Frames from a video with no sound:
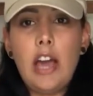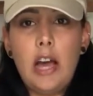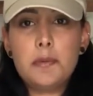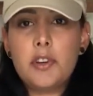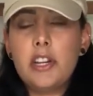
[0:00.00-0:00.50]

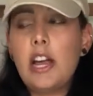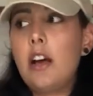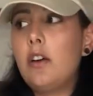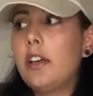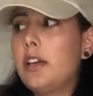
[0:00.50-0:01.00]
caps right
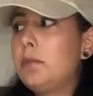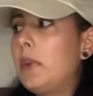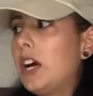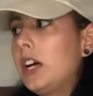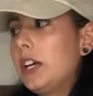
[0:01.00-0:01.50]
now in
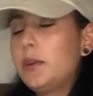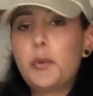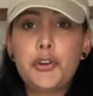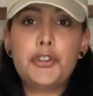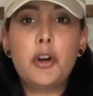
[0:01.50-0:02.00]
my
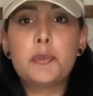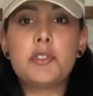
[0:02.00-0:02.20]
wardrobe,